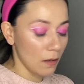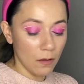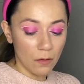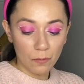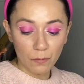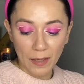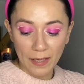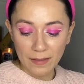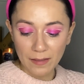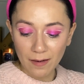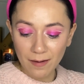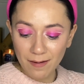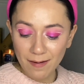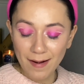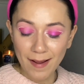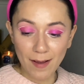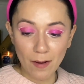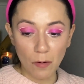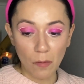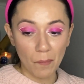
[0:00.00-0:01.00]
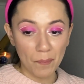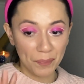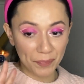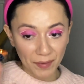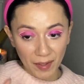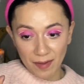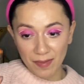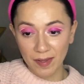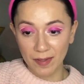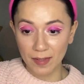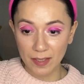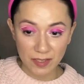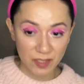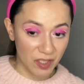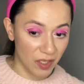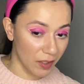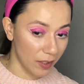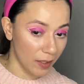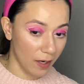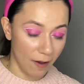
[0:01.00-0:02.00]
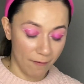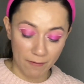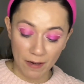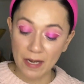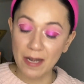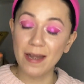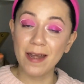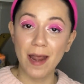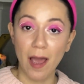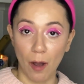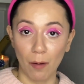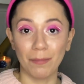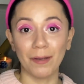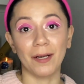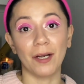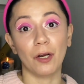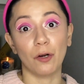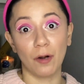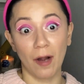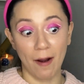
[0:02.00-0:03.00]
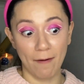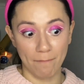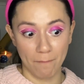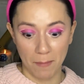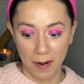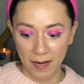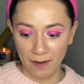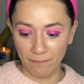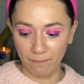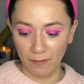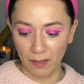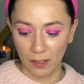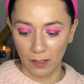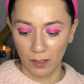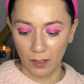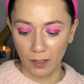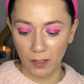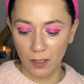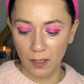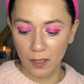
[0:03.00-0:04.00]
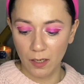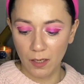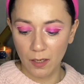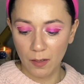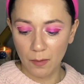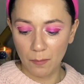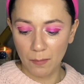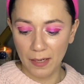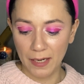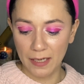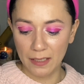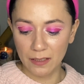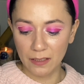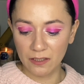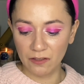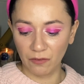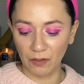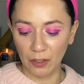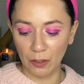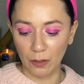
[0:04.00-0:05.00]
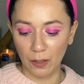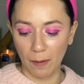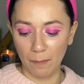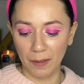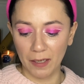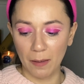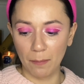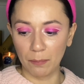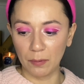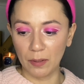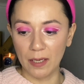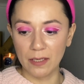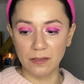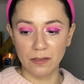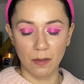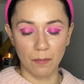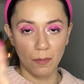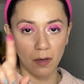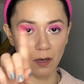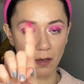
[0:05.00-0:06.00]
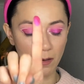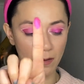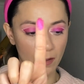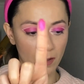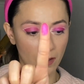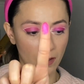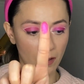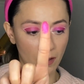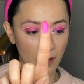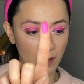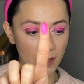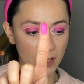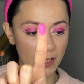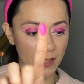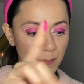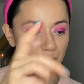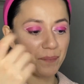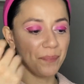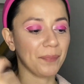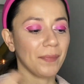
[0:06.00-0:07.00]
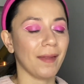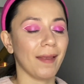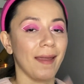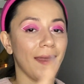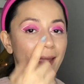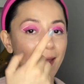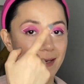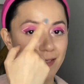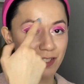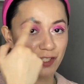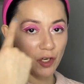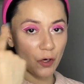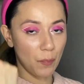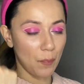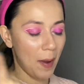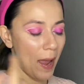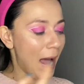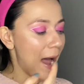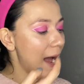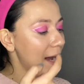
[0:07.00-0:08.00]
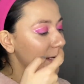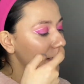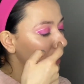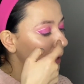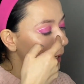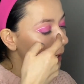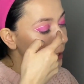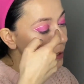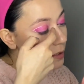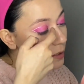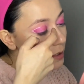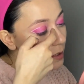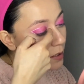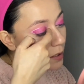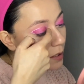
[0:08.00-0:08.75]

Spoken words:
All right, now I think that's good enough. Now I'm gonna grab my finger, my index finger, and I'm gonna apply some on it and start patting it.